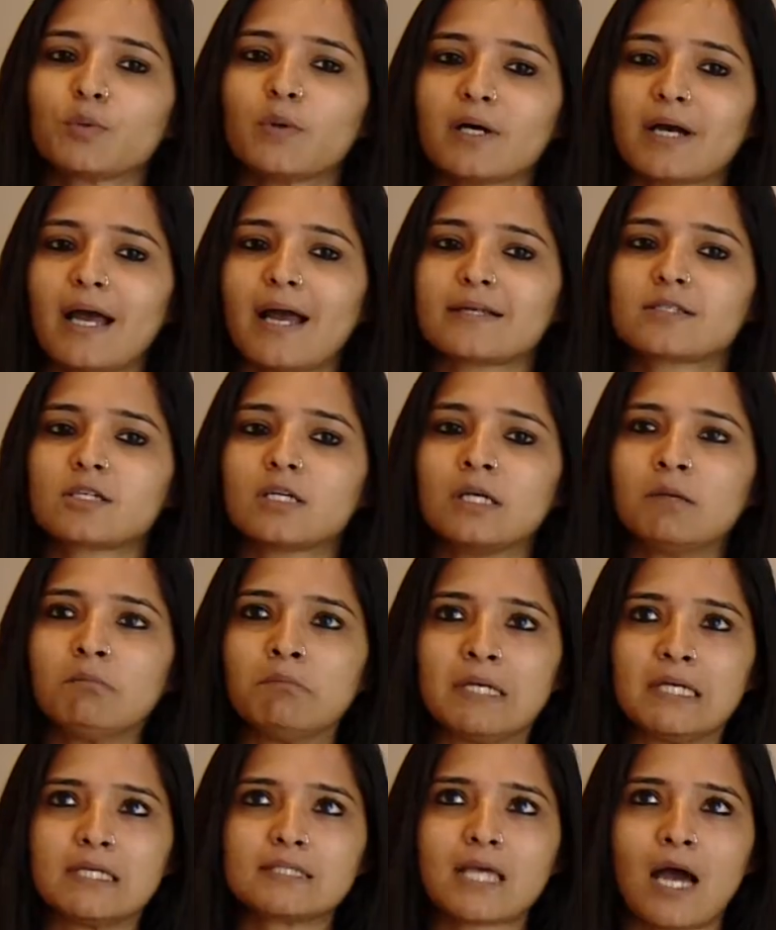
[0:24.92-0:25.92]
work actually
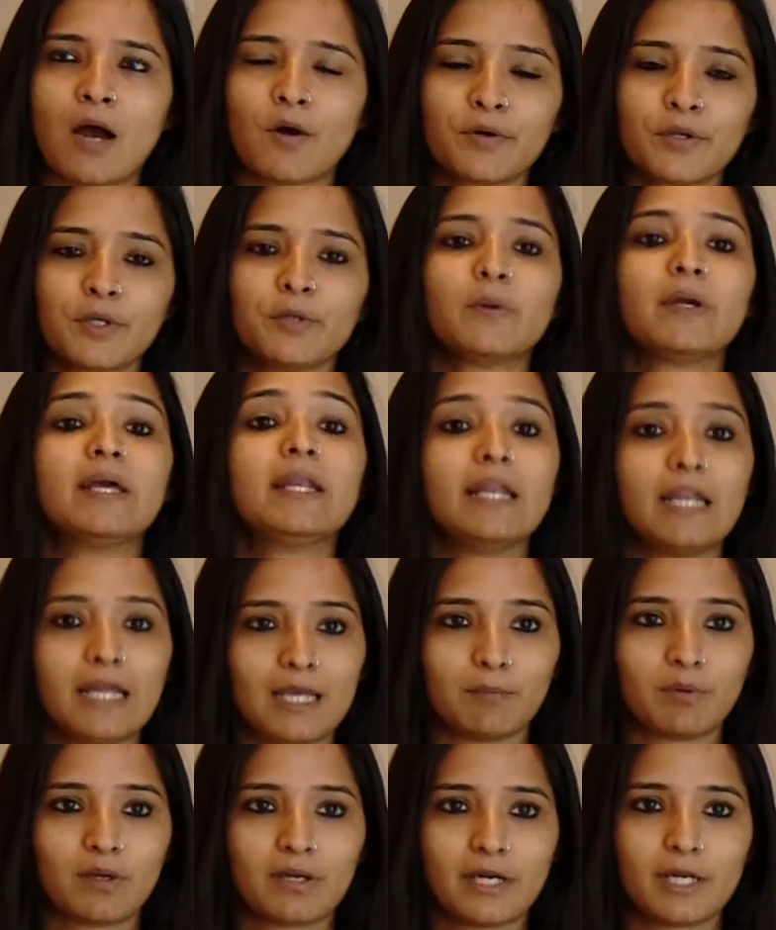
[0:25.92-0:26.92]
means how do you
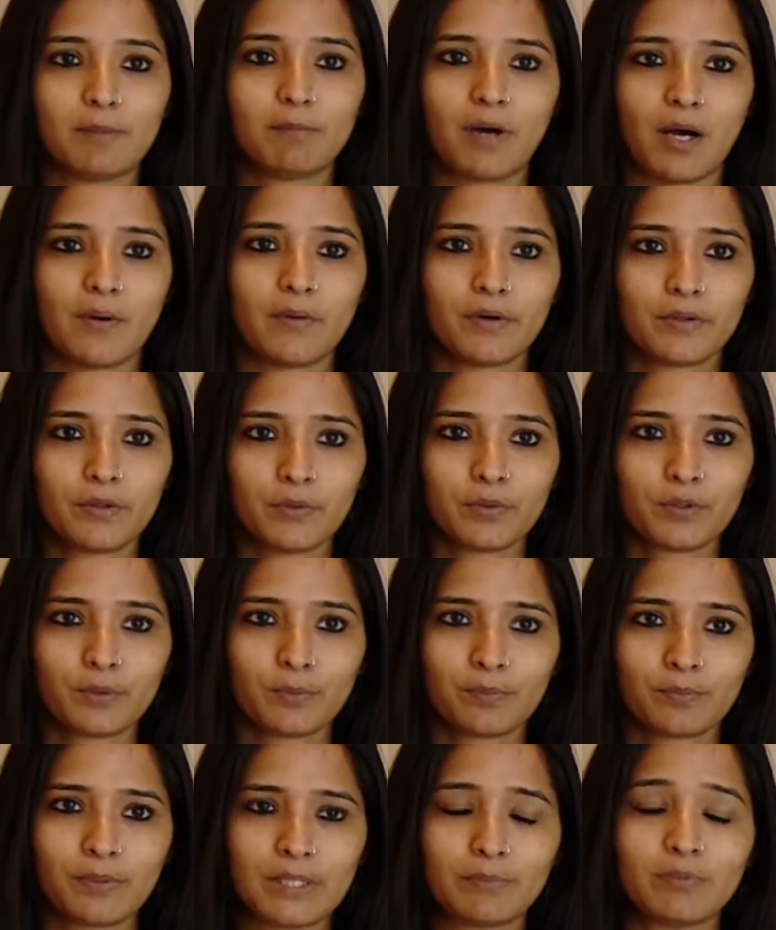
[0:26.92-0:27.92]
enable and empower
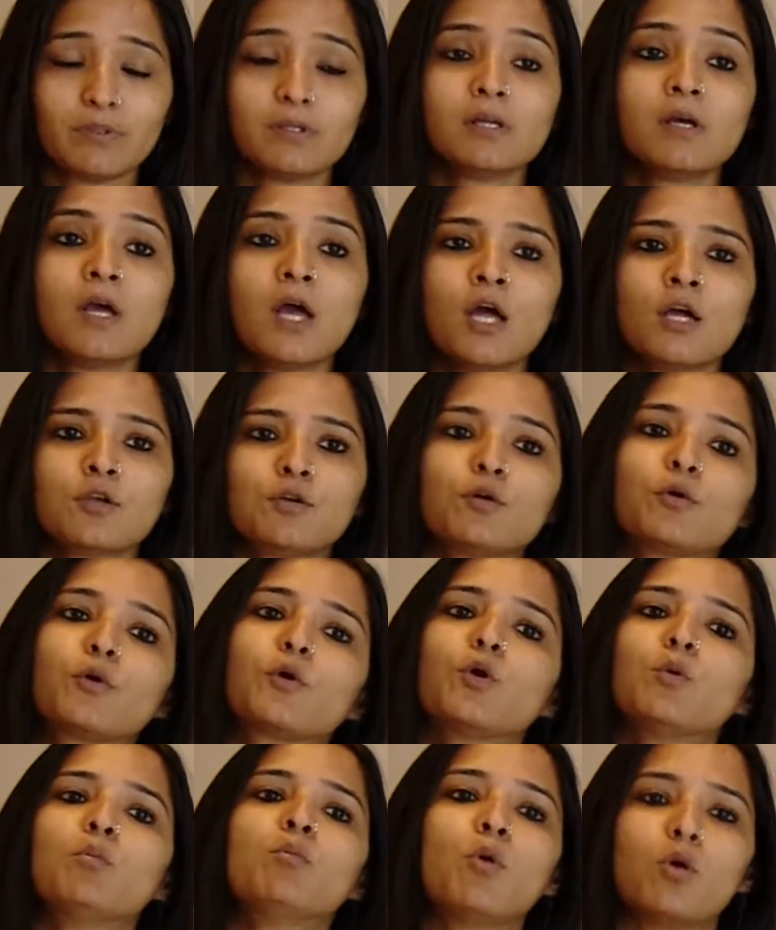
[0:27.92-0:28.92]
youth people to
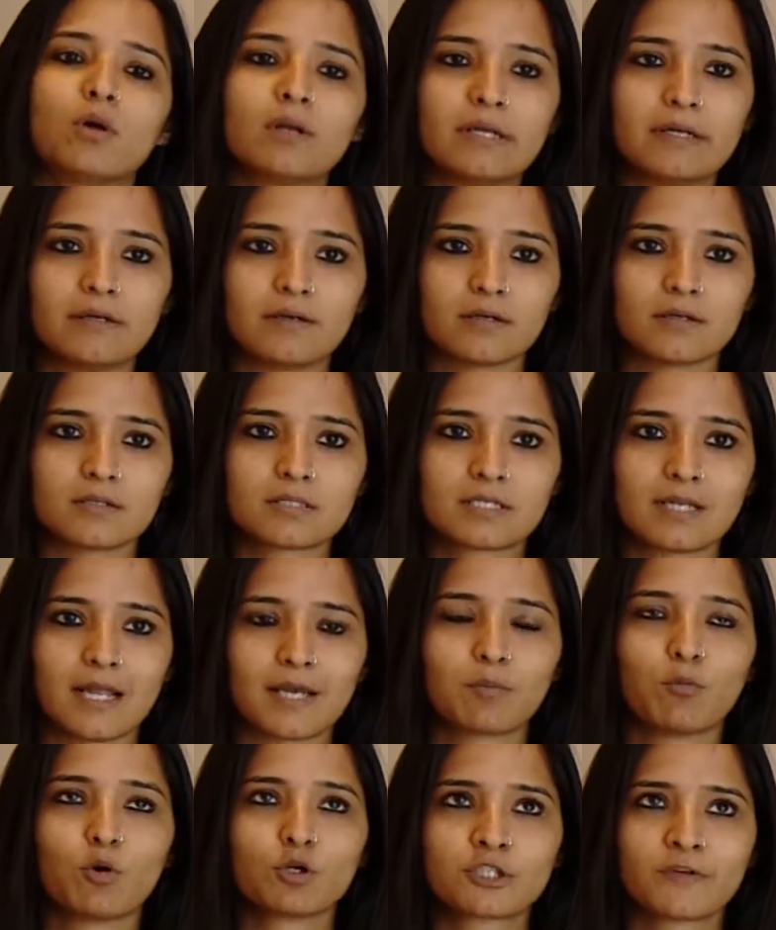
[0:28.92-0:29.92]
groom more leaders.
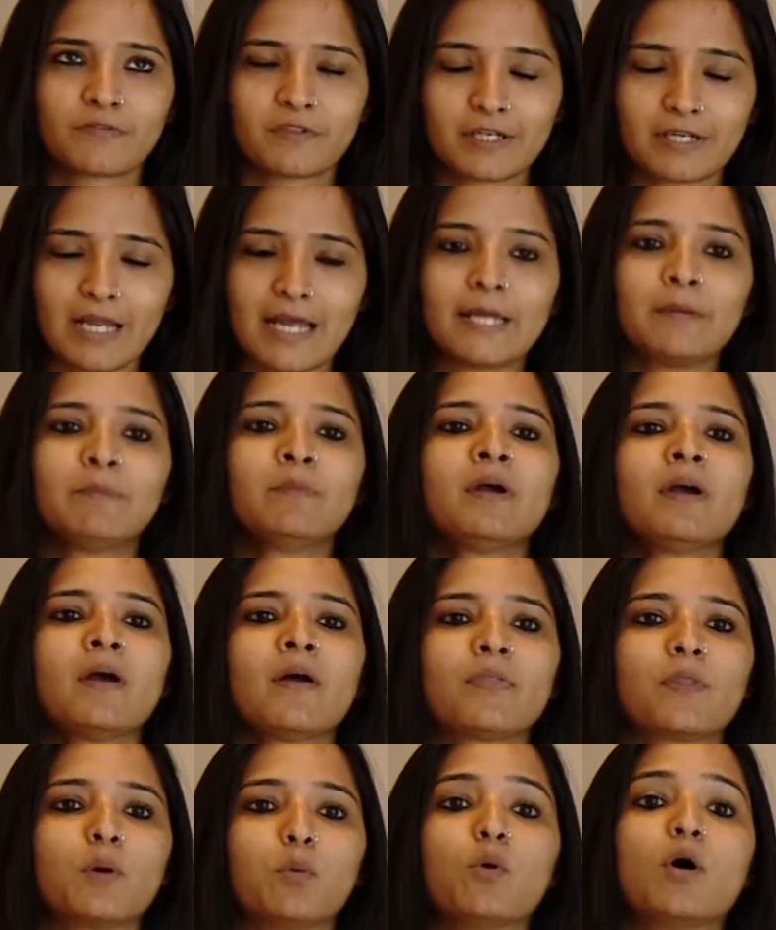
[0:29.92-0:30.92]
Like most of the time,
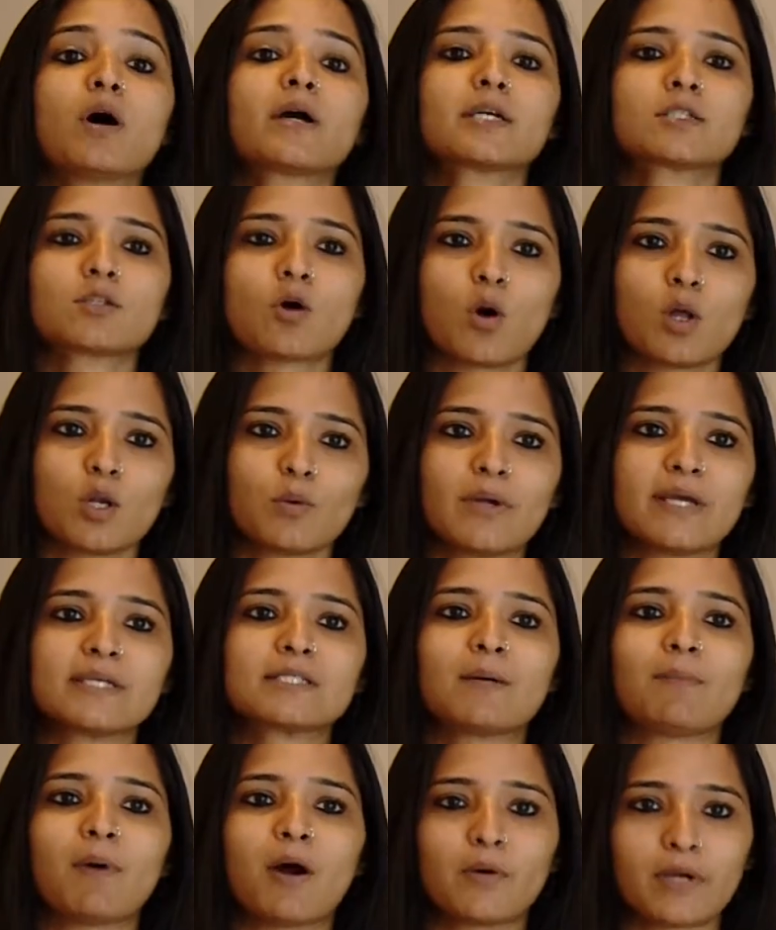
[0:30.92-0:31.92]
the work is
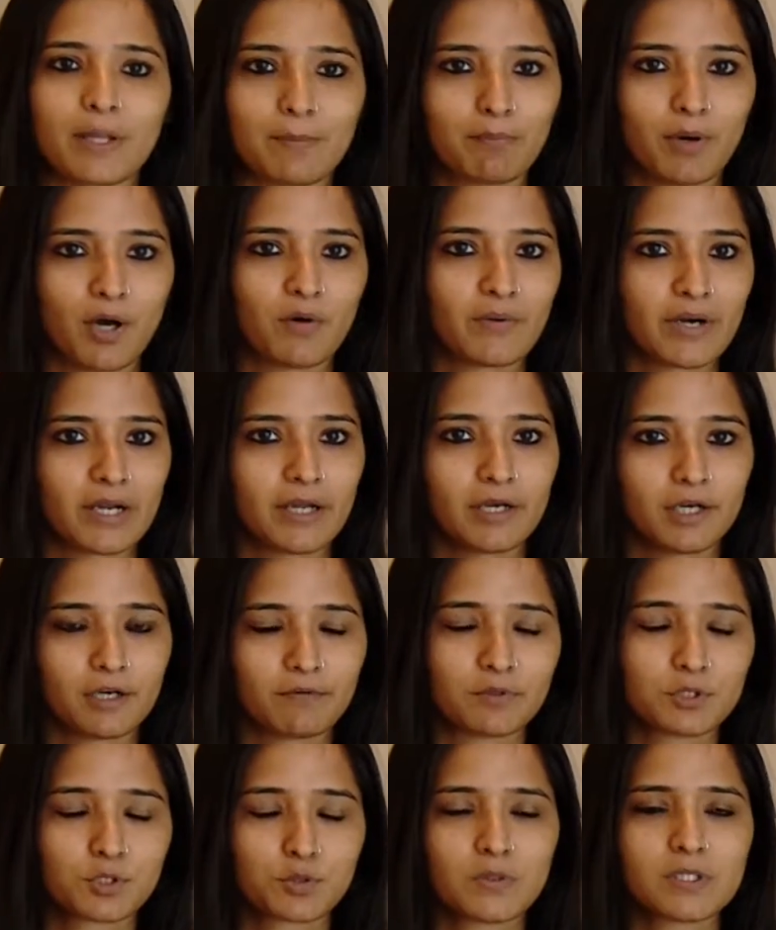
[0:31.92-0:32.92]
always about empowering
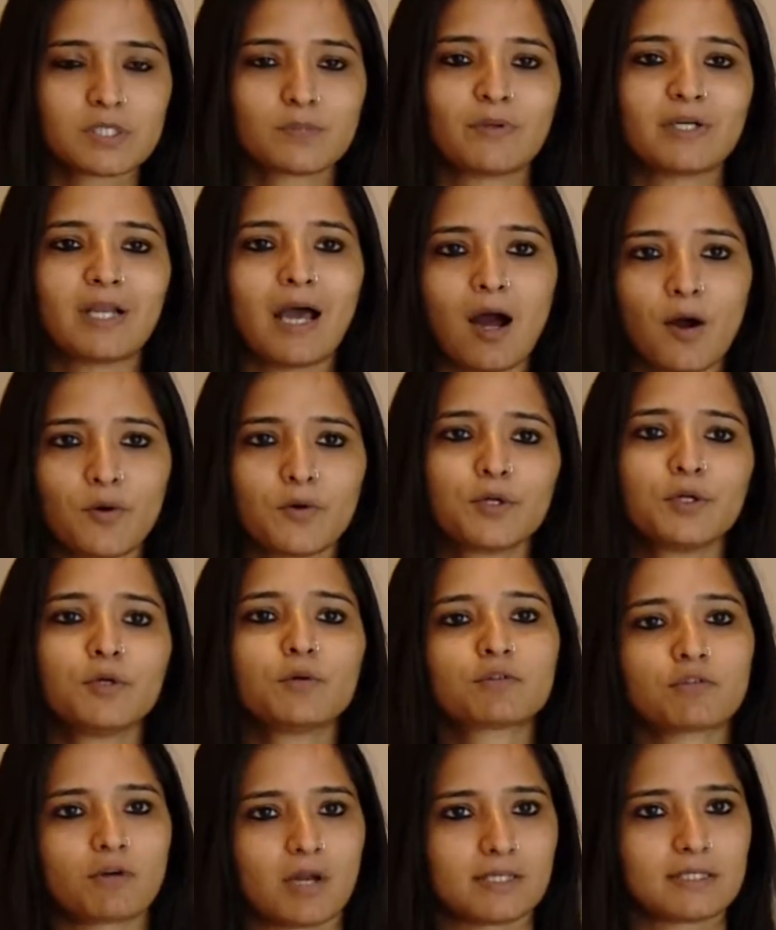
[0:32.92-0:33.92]
individuals, but how do
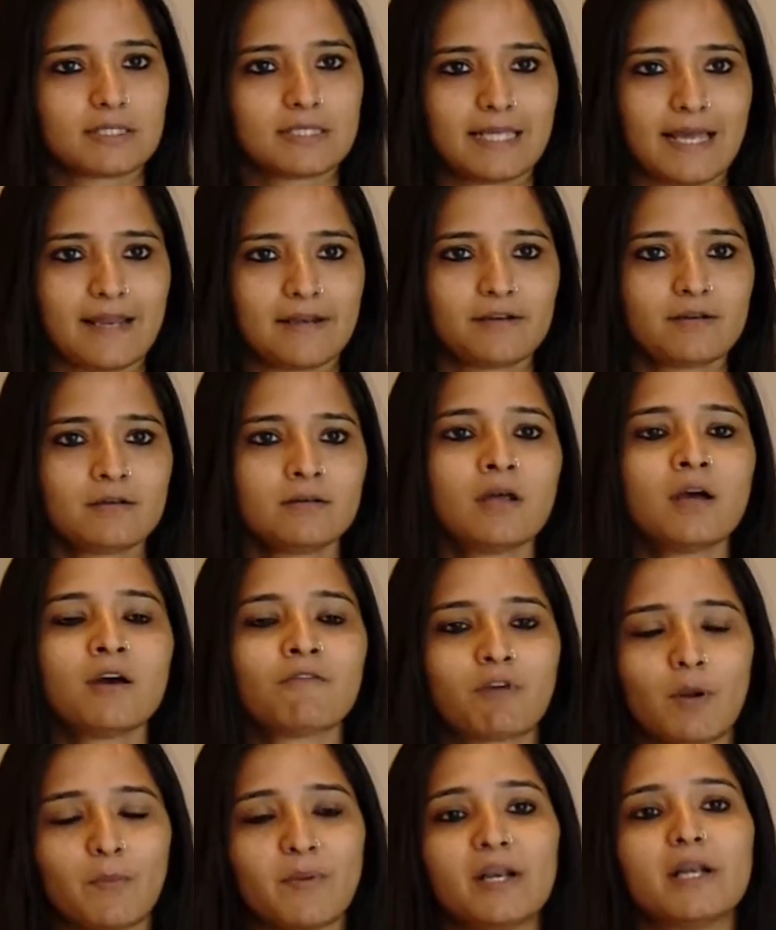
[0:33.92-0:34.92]
you transcend
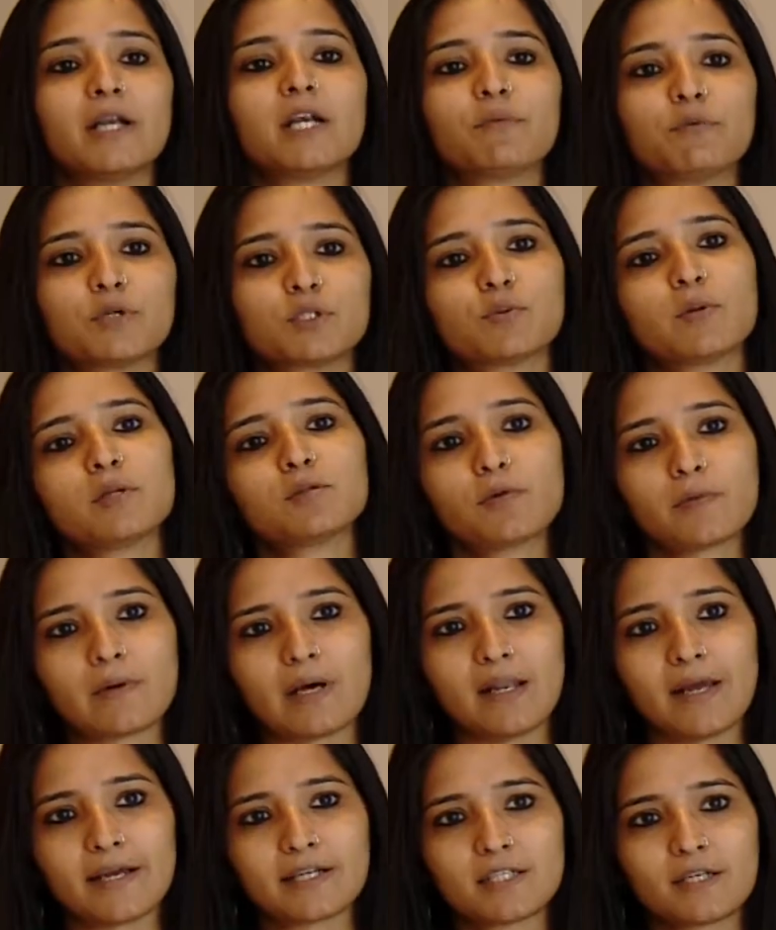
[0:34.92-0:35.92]
from an individual to
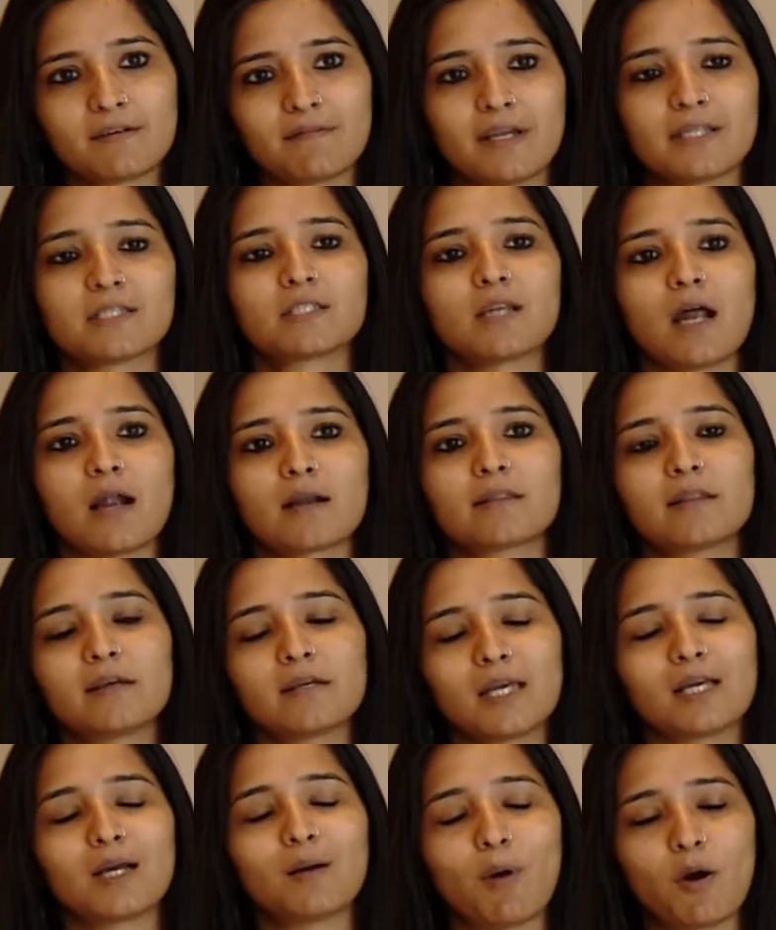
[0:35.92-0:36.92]
collective and start
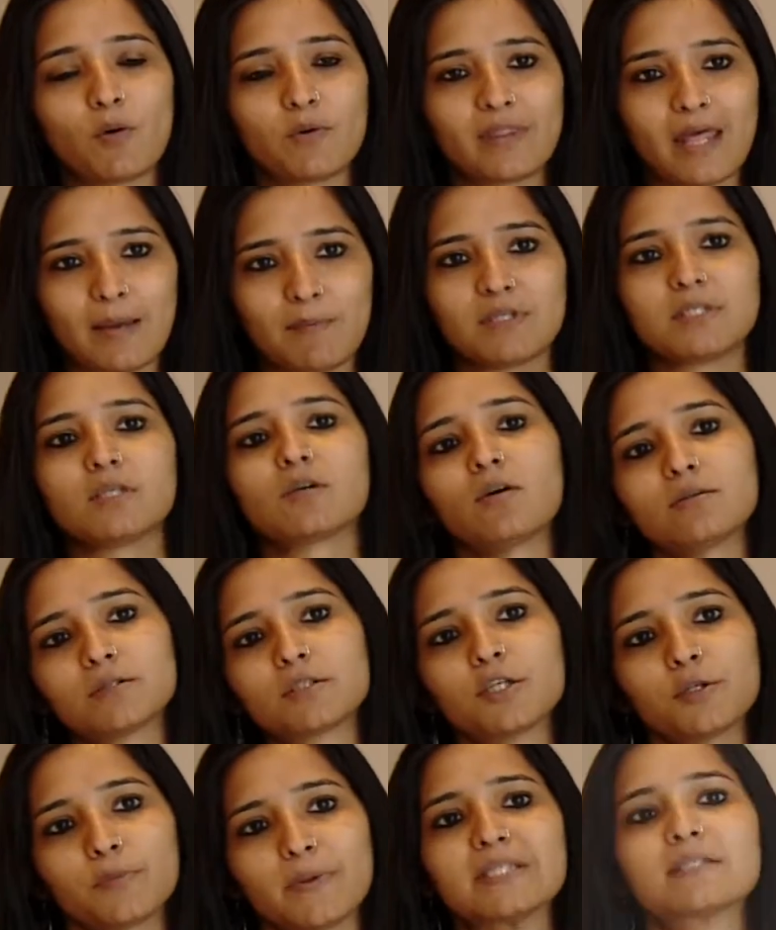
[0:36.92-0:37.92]
thinking about them as a
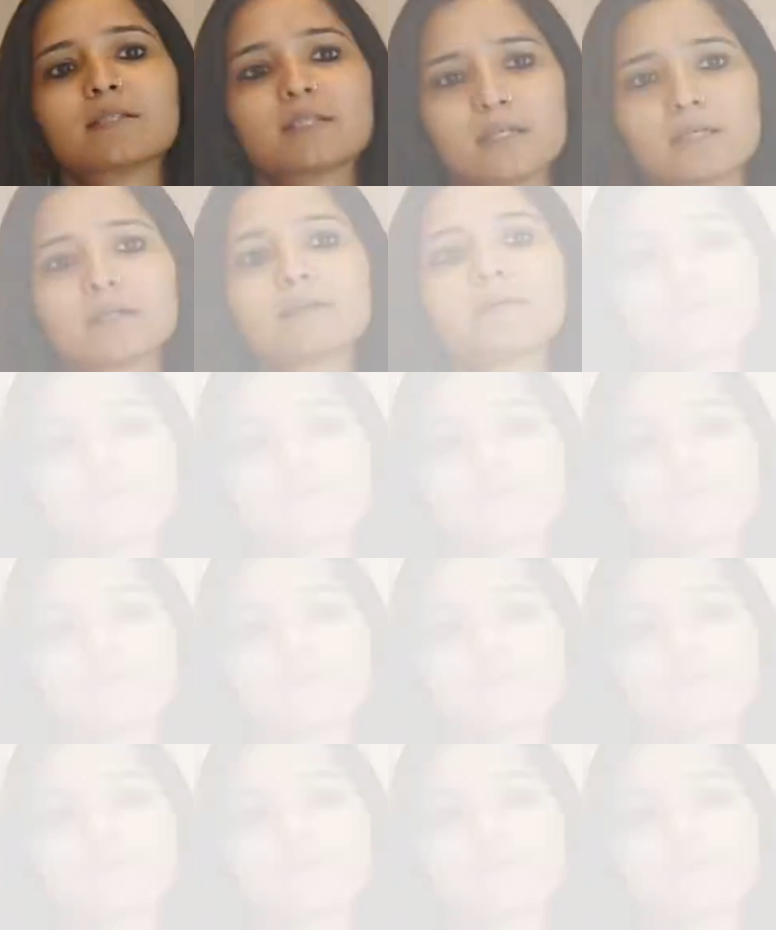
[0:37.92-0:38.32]
constituency?